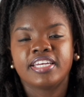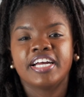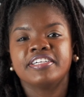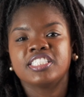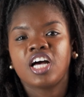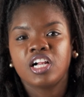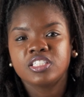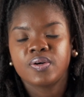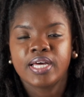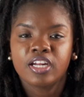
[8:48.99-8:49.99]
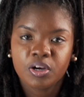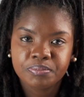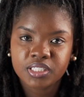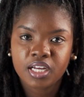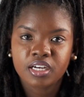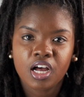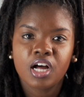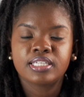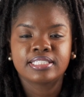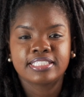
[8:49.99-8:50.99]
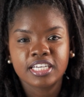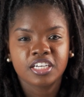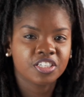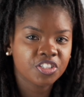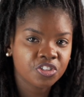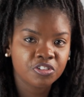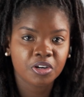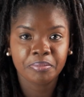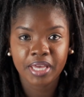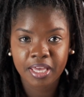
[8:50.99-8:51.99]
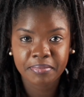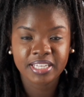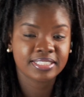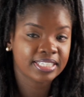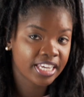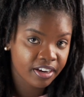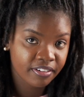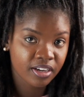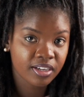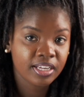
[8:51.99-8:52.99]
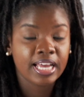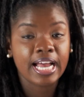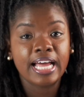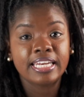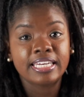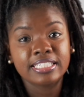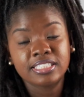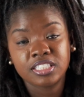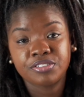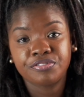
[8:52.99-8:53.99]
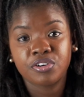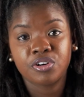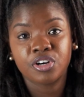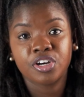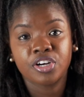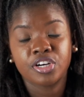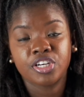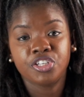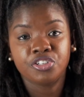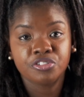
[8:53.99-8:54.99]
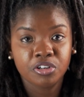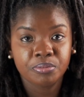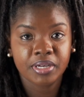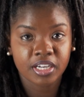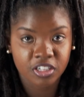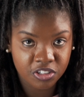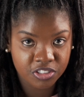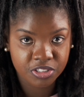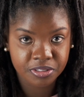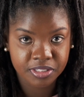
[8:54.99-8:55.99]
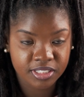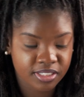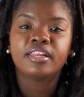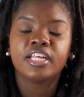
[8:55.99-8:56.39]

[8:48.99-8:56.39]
There is also an option called the Single Euro Payments Area, and this is for European countries.